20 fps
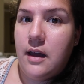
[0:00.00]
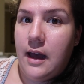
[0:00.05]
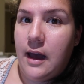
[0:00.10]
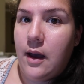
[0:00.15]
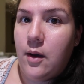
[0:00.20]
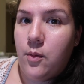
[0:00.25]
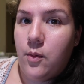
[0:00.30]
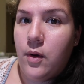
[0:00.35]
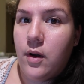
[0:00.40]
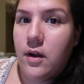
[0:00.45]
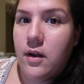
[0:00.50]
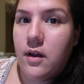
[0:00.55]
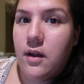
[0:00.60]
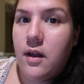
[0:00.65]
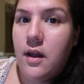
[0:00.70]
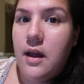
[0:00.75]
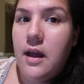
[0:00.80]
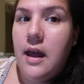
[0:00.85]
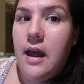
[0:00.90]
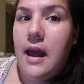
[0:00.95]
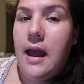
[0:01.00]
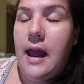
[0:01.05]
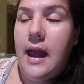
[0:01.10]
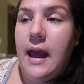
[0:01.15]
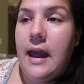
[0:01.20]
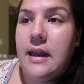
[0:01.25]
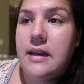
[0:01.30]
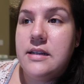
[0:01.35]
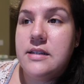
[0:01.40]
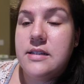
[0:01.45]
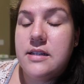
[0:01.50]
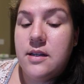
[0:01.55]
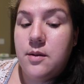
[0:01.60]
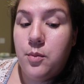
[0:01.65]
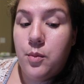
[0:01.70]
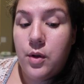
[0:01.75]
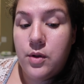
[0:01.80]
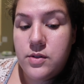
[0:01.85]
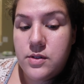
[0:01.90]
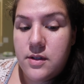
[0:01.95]
at work and
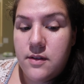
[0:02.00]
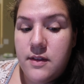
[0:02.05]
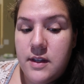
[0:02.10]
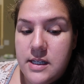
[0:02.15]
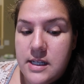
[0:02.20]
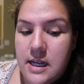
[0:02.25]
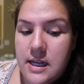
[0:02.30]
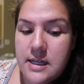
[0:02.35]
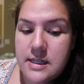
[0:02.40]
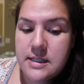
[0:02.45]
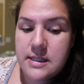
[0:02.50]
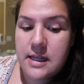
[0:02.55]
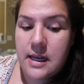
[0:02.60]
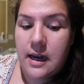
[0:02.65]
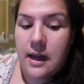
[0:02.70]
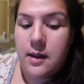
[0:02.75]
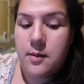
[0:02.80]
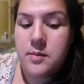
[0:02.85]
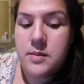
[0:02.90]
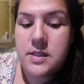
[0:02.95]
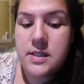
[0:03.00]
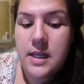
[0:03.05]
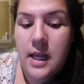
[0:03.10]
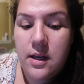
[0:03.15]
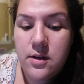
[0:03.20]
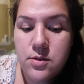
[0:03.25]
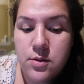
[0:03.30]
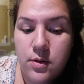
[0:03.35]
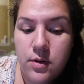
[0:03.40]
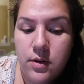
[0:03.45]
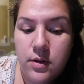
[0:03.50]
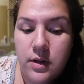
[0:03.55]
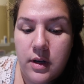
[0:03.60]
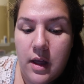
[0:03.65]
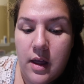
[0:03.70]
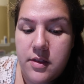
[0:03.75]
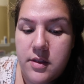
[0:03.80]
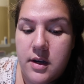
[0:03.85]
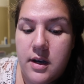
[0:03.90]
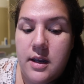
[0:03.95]
most of the days that I'm scheduled,
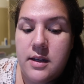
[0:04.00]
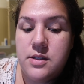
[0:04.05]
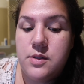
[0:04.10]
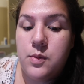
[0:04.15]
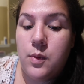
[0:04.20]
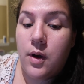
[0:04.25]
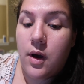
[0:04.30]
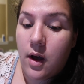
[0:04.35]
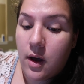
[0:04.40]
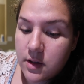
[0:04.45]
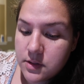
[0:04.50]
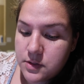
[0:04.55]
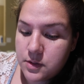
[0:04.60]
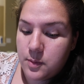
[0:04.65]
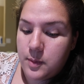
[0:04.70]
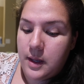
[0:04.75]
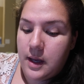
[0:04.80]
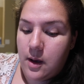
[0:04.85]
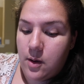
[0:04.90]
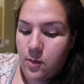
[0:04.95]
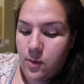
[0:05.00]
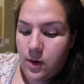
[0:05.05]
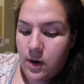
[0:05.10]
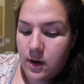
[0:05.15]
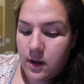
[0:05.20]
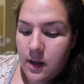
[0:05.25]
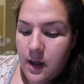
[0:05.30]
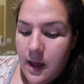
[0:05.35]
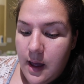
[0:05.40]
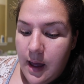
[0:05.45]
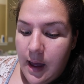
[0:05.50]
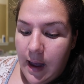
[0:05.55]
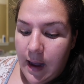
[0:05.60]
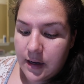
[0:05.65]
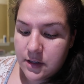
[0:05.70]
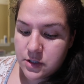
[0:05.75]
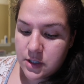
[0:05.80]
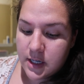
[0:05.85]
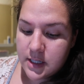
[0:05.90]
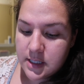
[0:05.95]
Andres will also be at work.
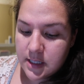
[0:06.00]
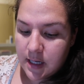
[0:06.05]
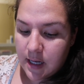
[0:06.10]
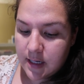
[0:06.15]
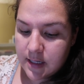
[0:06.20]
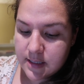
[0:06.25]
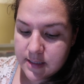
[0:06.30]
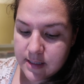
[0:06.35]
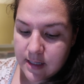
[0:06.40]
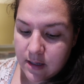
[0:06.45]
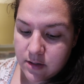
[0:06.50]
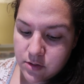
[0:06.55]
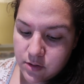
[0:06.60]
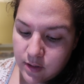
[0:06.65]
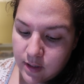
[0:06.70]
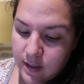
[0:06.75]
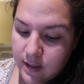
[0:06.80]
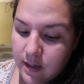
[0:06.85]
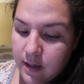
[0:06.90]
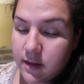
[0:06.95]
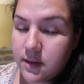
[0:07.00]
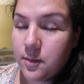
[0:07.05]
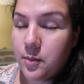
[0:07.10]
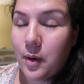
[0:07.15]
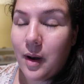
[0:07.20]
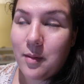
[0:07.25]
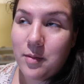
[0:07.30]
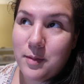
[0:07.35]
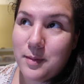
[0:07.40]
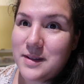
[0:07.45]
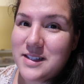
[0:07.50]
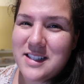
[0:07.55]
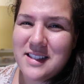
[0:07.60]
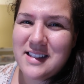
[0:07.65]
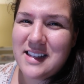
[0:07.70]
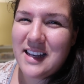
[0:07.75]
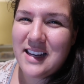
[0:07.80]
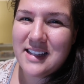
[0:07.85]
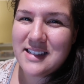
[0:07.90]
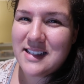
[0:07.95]
I tried to kind of schedule it. The problem is,
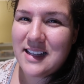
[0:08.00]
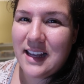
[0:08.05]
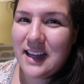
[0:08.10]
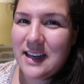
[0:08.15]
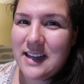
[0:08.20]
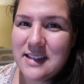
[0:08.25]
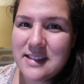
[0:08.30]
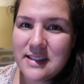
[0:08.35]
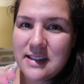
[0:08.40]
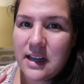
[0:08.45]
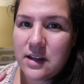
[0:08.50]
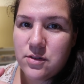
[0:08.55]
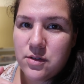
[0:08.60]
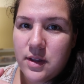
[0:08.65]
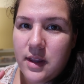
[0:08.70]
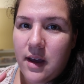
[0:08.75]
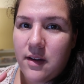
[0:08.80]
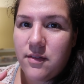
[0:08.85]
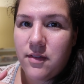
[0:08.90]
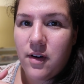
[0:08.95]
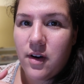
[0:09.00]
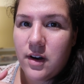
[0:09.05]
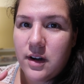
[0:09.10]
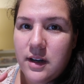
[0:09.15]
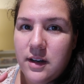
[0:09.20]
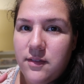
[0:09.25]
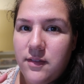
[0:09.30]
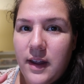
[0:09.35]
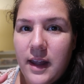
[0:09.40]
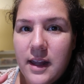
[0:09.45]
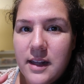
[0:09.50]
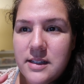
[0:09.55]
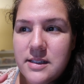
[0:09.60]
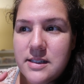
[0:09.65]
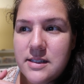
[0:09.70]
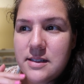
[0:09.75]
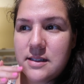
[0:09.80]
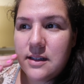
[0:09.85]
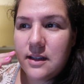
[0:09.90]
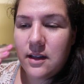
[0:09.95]
is he doesn't get his schedule that far in
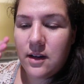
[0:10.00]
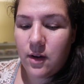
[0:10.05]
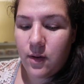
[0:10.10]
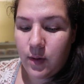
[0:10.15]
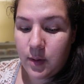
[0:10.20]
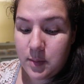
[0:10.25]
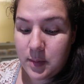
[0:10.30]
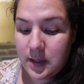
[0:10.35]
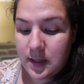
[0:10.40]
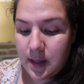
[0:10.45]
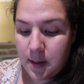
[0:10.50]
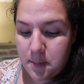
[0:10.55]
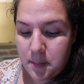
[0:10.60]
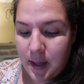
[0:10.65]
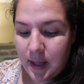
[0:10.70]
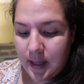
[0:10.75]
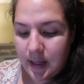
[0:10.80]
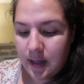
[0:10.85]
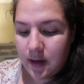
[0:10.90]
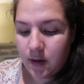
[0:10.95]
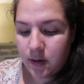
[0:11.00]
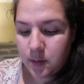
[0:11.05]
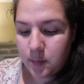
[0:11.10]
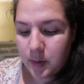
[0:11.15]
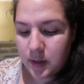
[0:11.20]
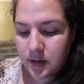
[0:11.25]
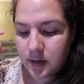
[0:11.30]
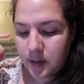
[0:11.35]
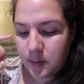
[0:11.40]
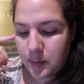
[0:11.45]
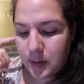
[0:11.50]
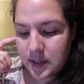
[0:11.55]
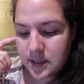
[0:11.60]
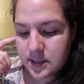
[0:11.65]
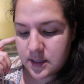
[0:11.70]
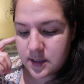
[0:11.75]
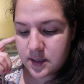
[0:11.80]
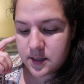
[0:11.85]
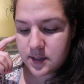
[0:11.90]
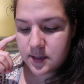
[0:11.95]
advance. You know, I mean, they make it on a monthly
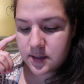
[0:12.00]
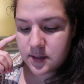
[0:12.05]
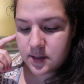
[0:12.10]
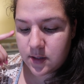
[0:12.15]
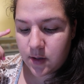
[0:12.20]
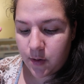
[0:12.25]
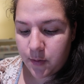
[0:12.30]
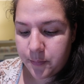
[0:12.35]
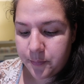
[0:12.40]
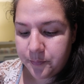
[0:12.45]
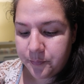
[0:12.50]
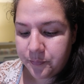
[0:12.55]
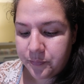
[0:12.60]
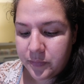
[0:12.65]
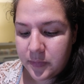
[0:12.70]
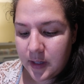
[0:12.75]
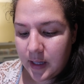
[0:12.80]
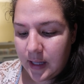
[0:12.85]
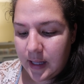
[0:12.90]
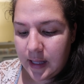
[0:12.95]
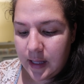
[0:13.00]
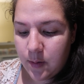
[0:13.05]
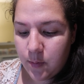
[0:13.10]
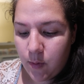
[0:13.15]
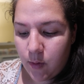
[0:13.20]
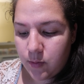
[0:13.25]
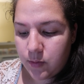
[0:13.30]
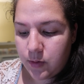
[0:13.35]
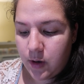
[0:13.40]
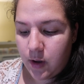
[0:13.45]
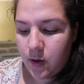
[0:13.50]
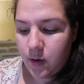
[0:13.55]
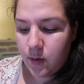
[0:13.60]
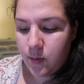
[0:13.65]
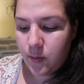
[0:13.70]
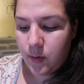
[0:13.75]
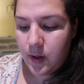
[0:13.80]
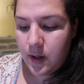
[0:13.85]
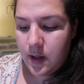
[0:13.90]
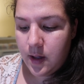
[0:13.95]
basis, so he won't
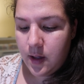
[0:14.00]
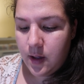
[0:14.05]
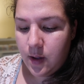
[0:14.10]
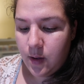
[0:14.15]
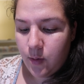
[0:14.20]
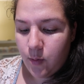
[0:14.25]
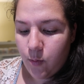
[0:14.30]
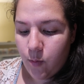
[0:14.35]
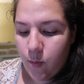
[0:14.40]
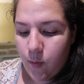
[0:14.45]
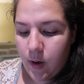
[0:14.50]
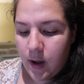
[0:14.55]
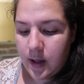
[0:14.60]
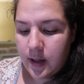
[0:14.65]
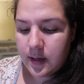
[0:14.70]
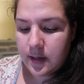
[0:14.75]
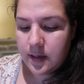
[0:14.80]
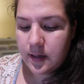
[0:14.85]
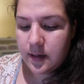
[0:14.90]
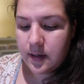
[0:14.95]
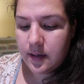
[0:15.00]
know what